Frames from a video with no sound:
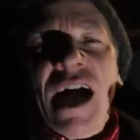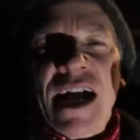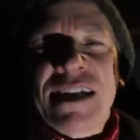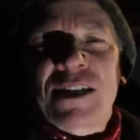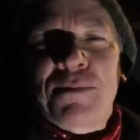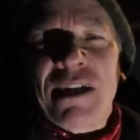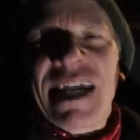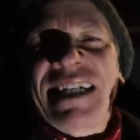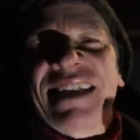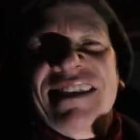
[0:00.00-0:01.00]

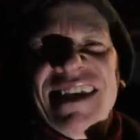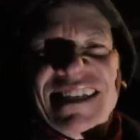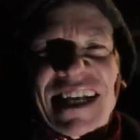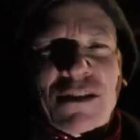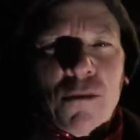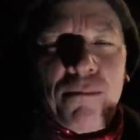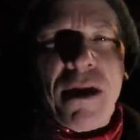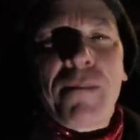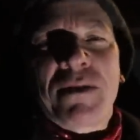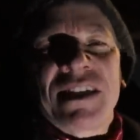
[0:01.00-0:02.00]
unexplained, and things that go
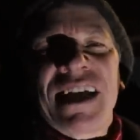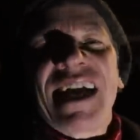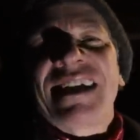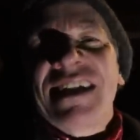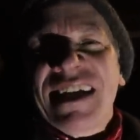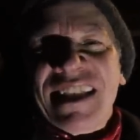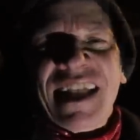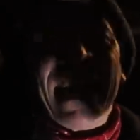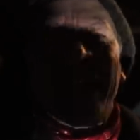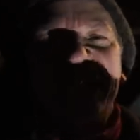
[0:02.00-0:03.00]
bump in the night,
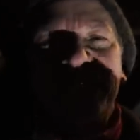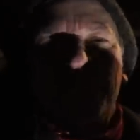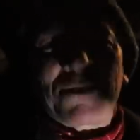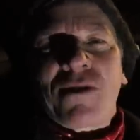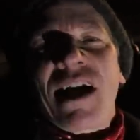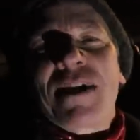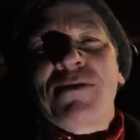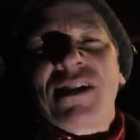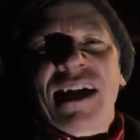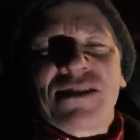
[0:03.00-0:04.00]
like and subscribe.
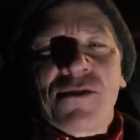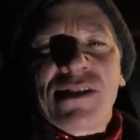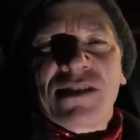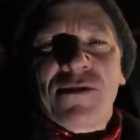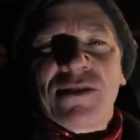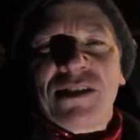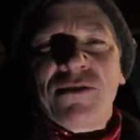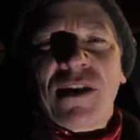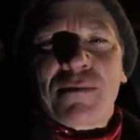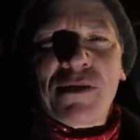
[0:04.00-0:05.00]
You guys always know what to
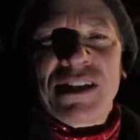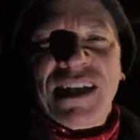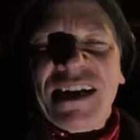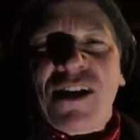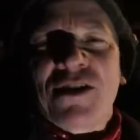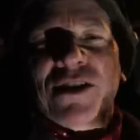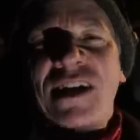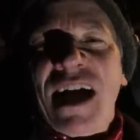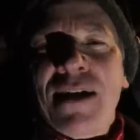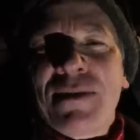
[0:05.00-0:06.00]
do. I appreciate all your
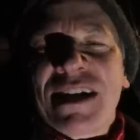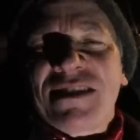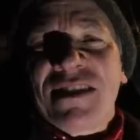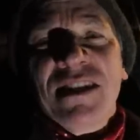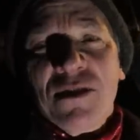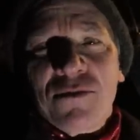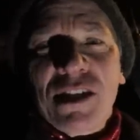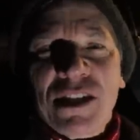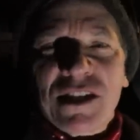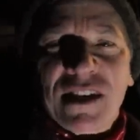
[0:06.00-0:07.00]
comments.
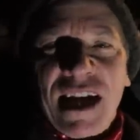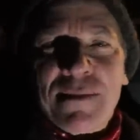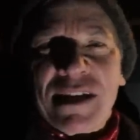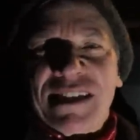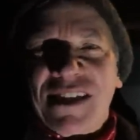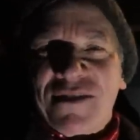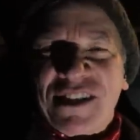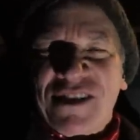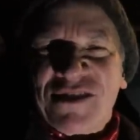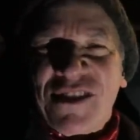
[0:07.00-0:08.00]
Really good comments out
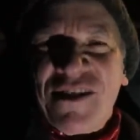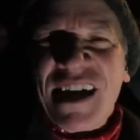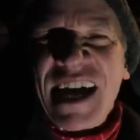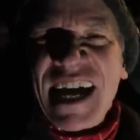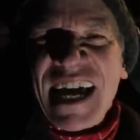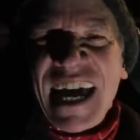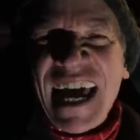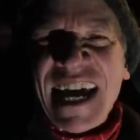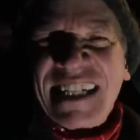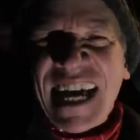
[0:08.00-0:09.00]
there. So,
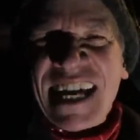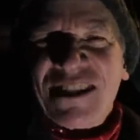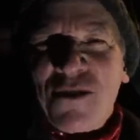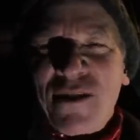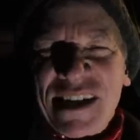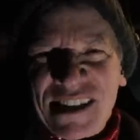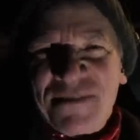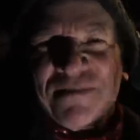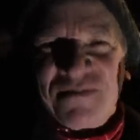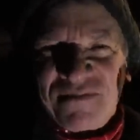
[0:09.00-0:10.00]
and as always,